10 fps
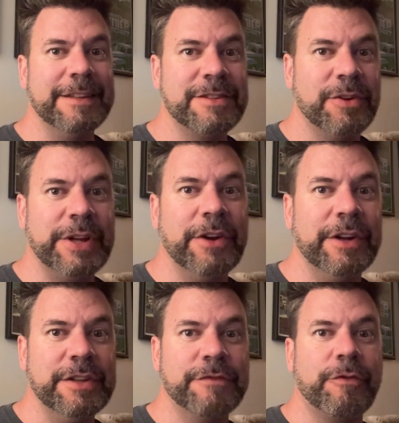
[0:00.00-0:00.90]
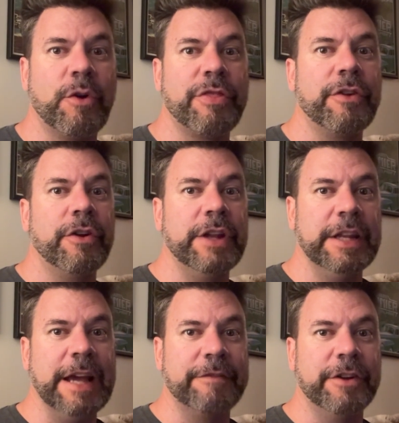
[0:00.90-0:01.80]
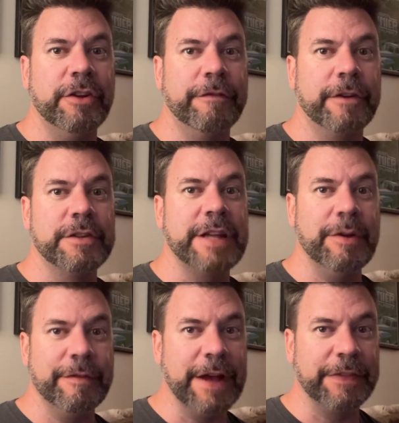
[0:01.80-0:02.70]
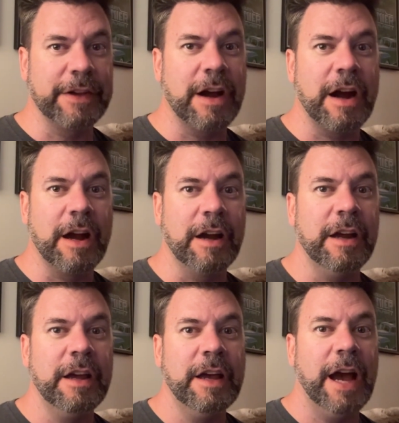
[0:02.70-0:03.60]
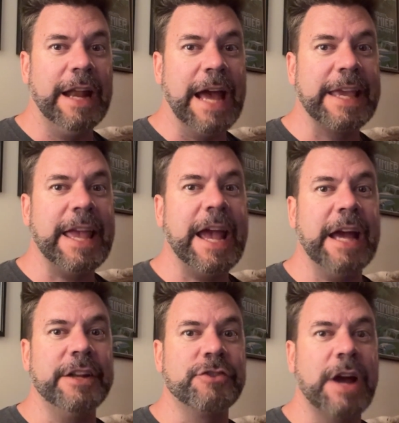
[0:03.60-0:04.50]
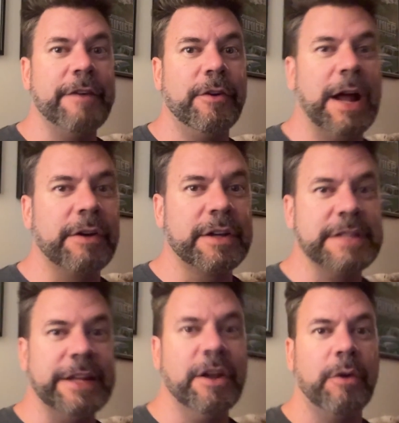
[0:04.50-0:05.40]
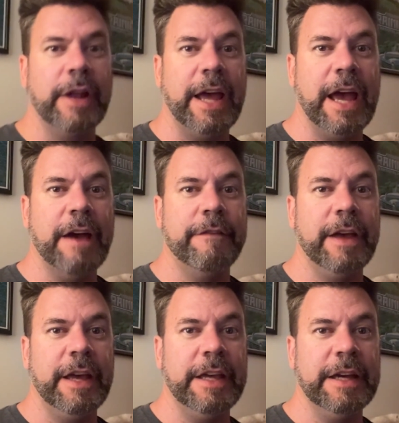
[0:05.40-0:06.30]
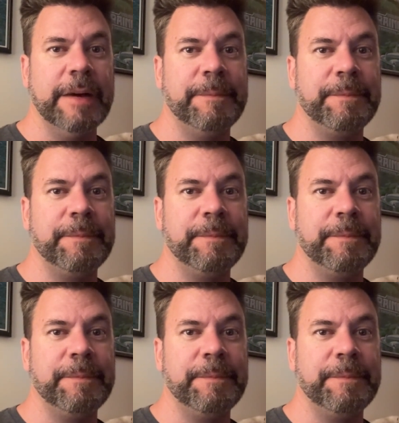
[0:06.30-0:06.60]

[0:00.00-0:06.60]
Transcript: So here it is, 4:30 in the afternoon, first day we've got the car, and I can't drive it around because I don't have a